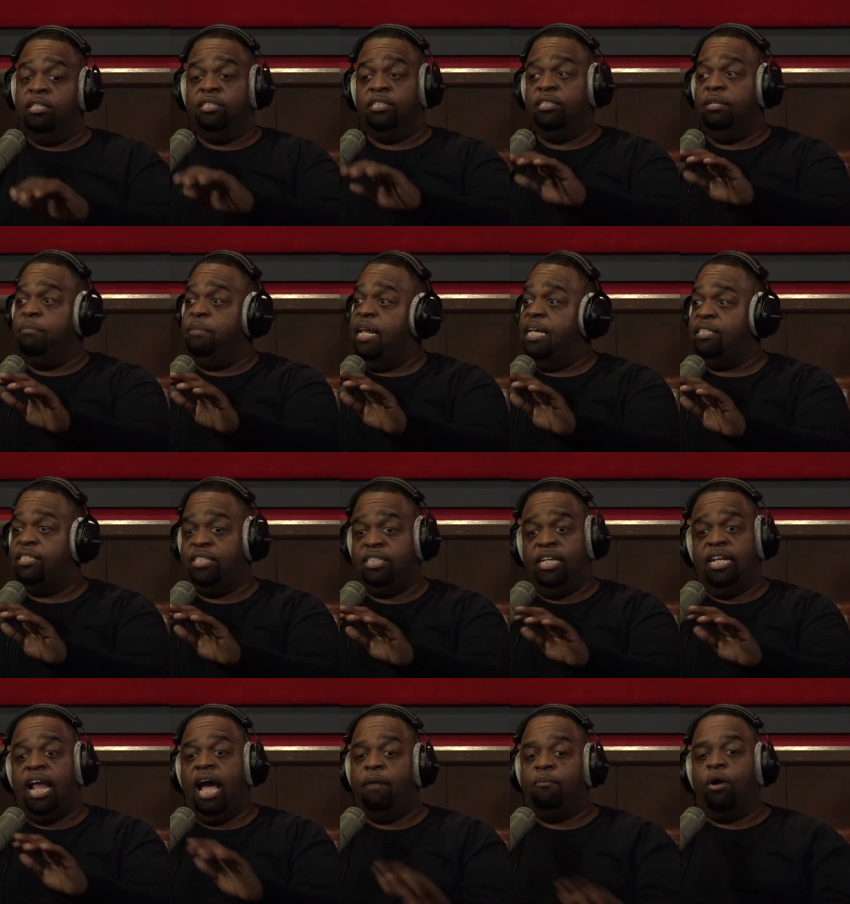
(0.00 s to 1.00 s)
some of that
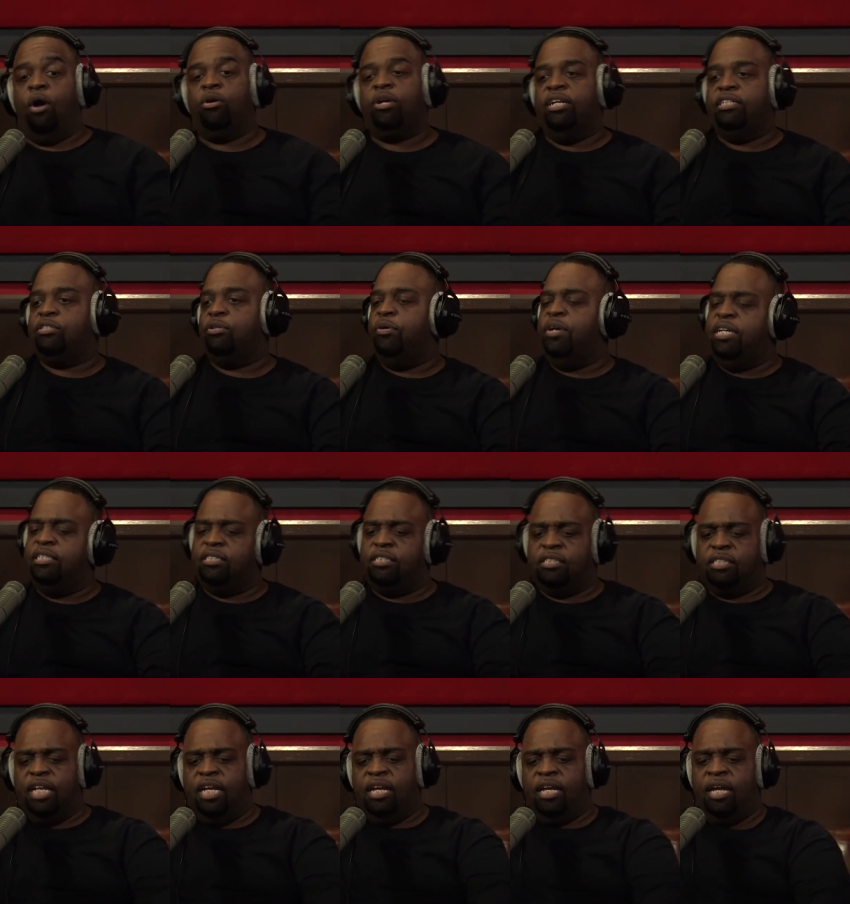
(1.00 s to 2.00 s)
shit. I, okay, so here's the
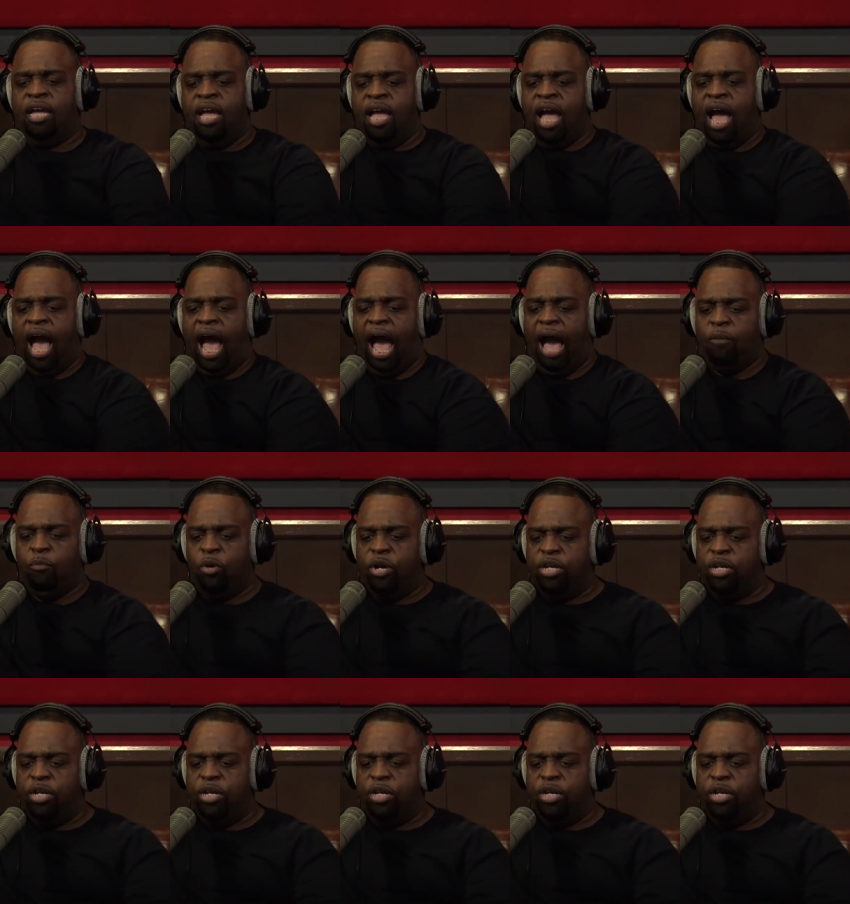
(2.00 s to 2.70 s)
thing. I